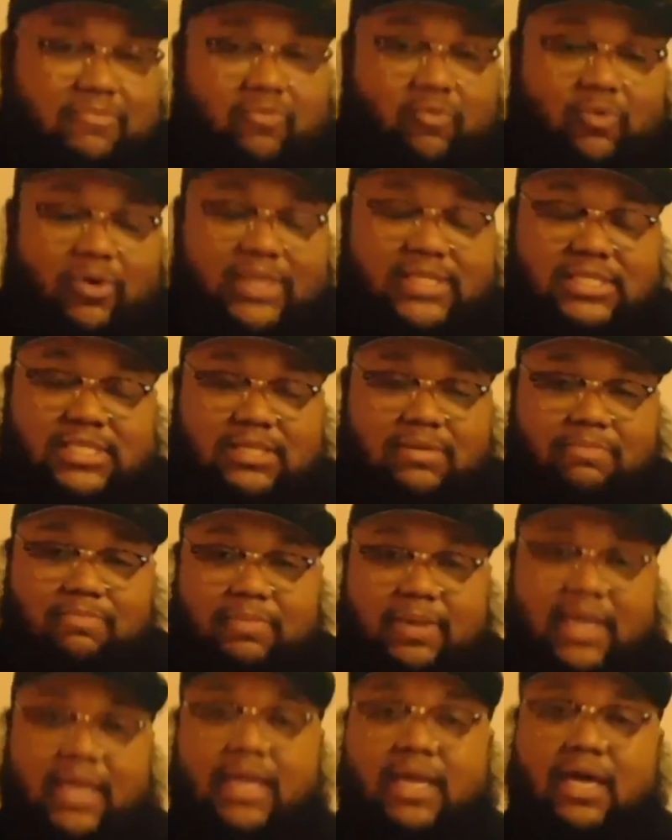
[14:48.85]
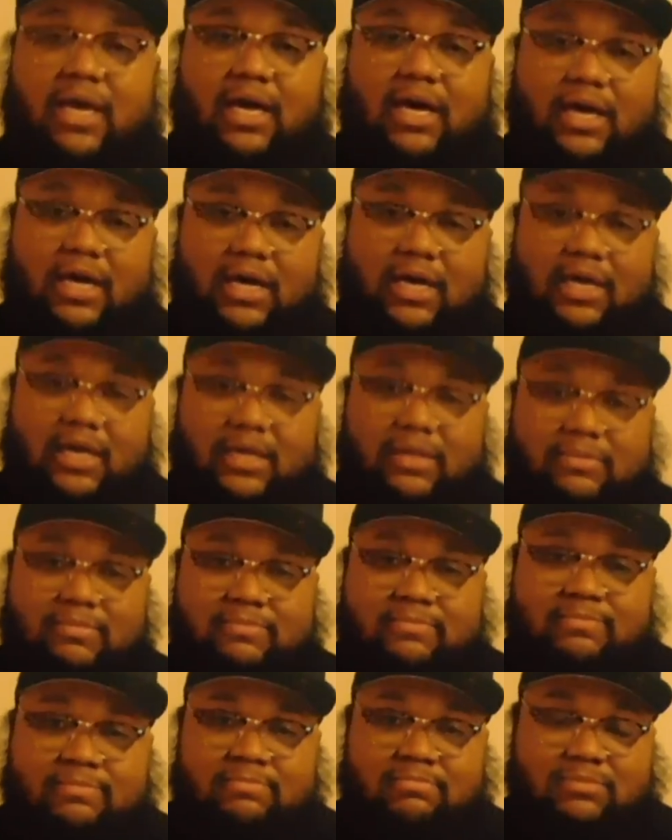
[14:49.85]
What's the big
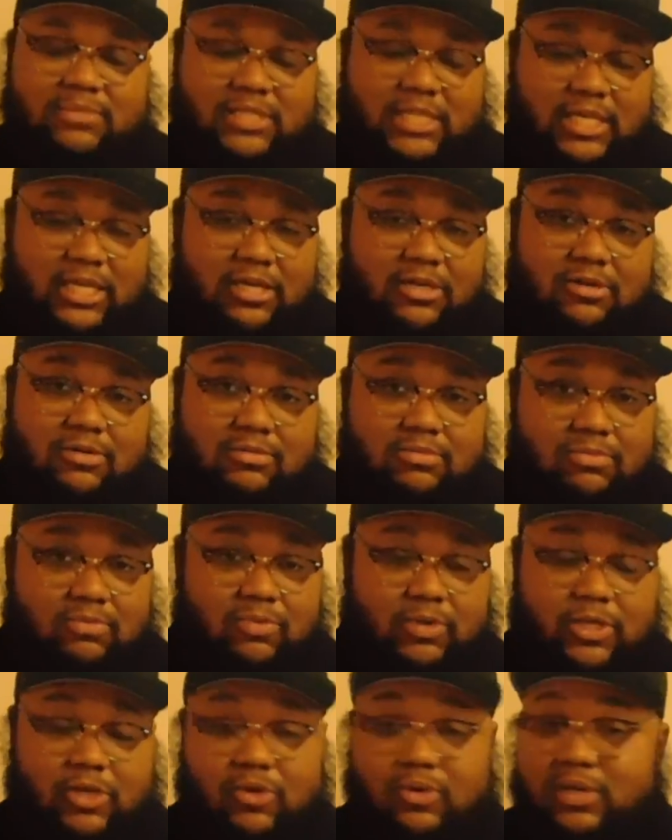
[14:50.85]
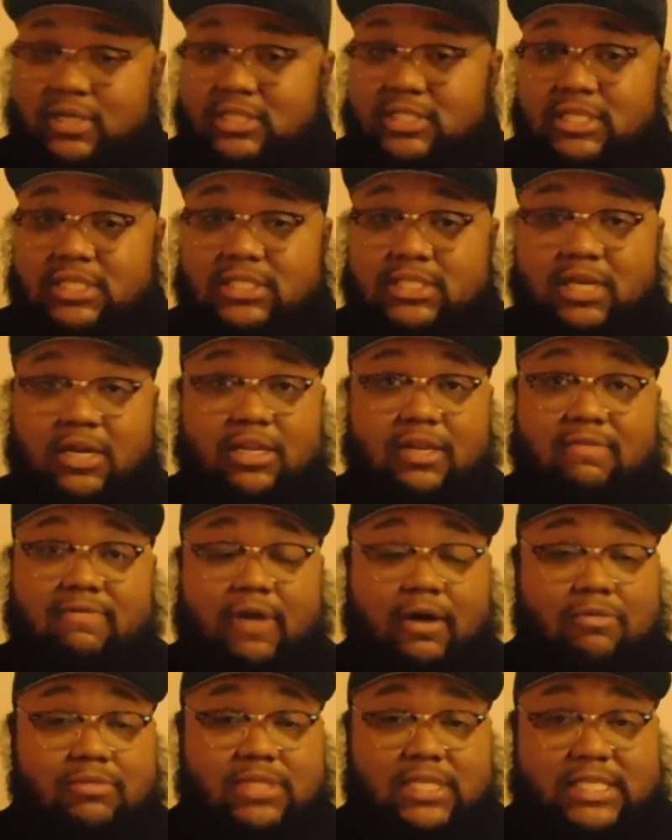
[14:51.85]
deal when you can just turn the
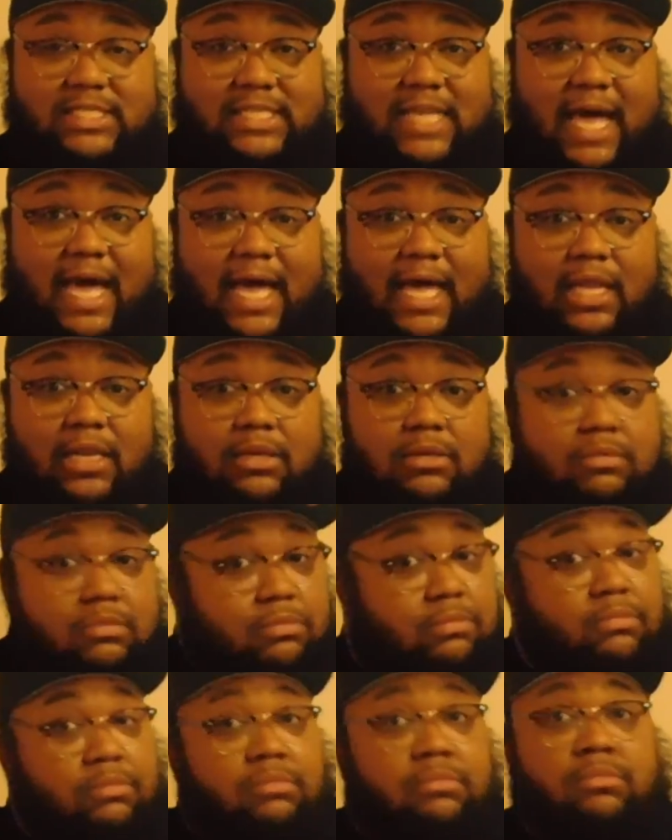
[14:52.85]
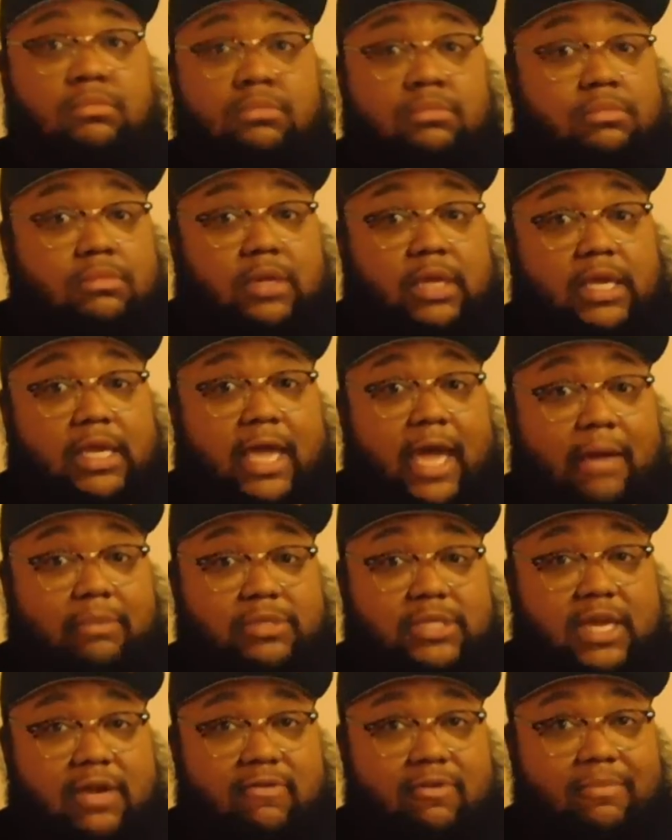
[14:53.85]
phone to the side and
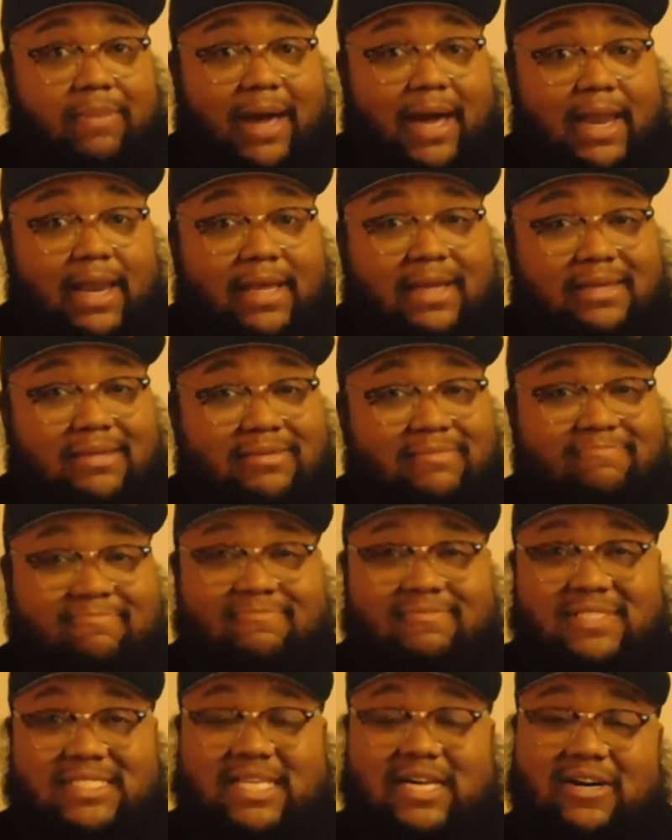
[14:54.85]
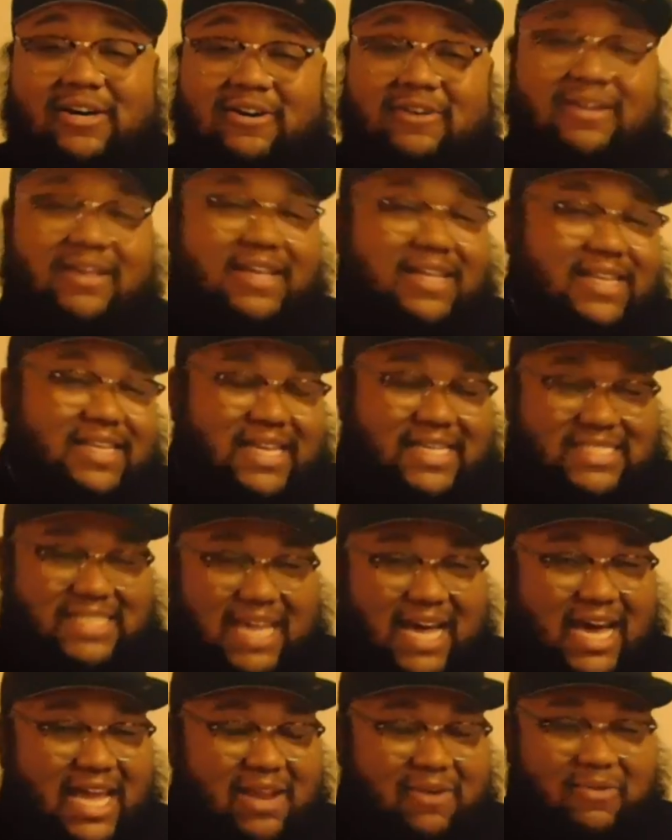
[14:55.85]
capture everybody? So that's
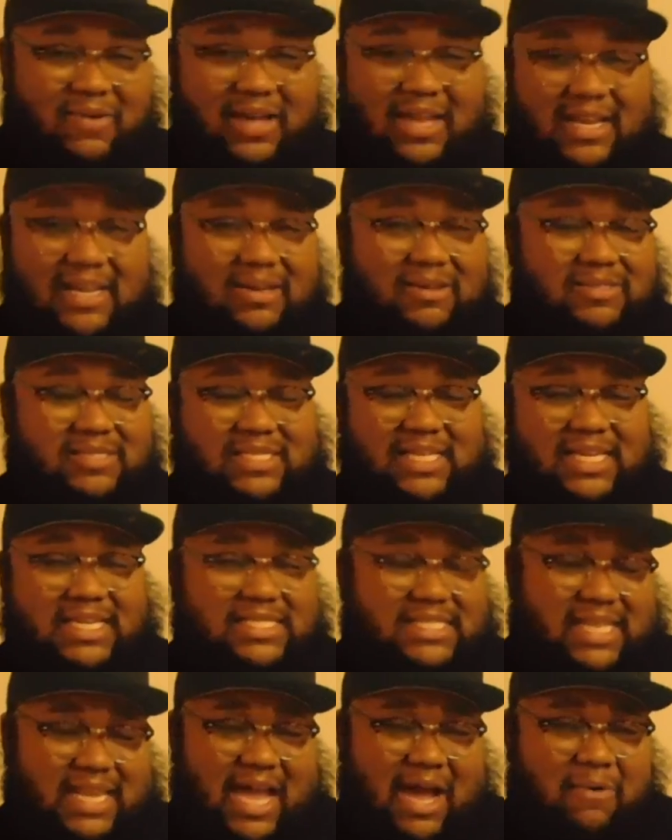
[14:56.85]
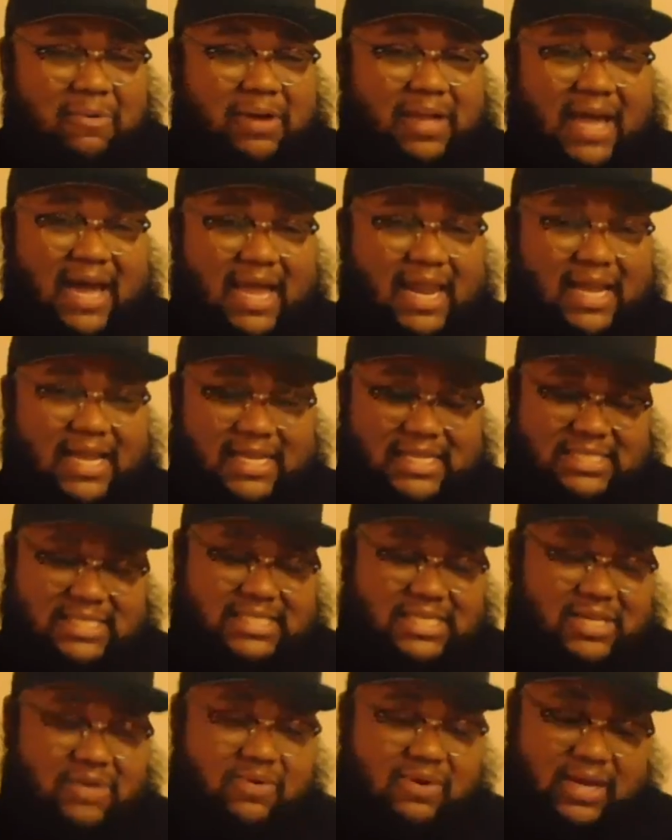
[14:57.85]
kind of one of those things that I would kind of
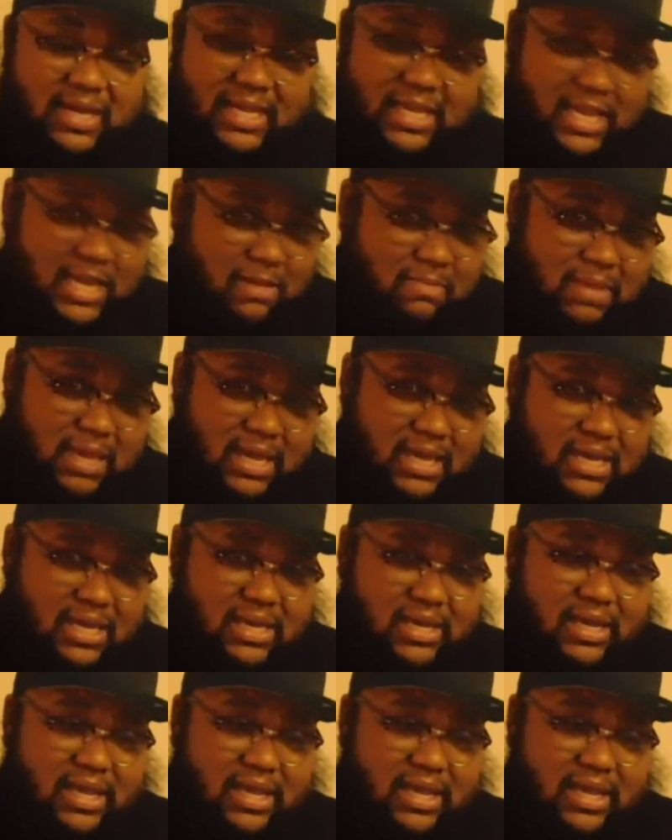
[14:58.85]
consider a gimmick.